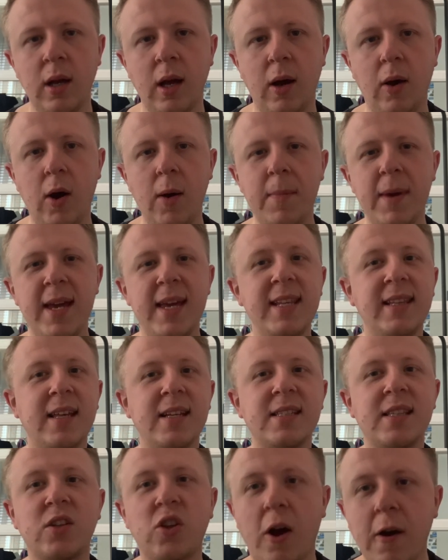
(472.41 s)
I'll admit, he
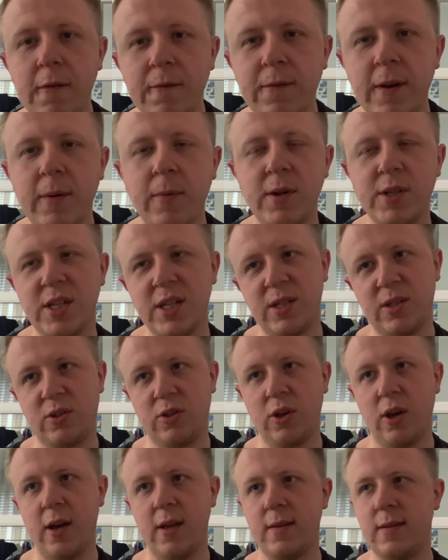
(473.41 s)
does the tongue thing, which is
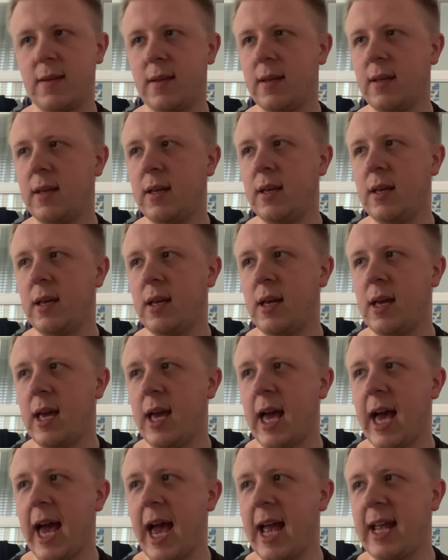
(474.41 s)
good.
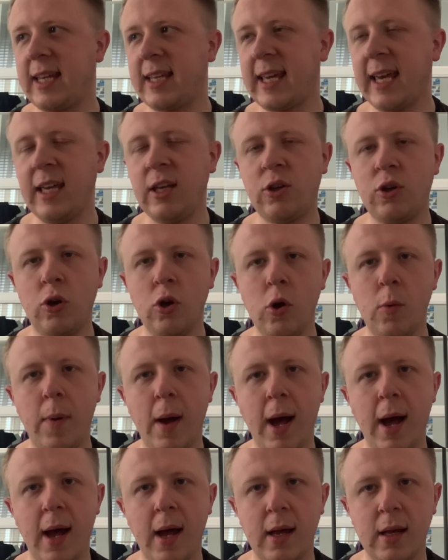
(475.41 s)
And King
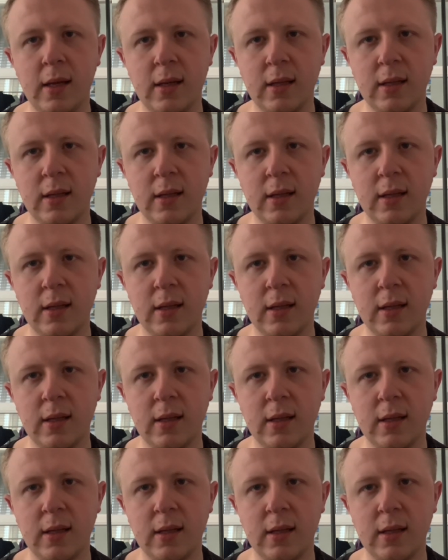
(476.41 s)
Koopa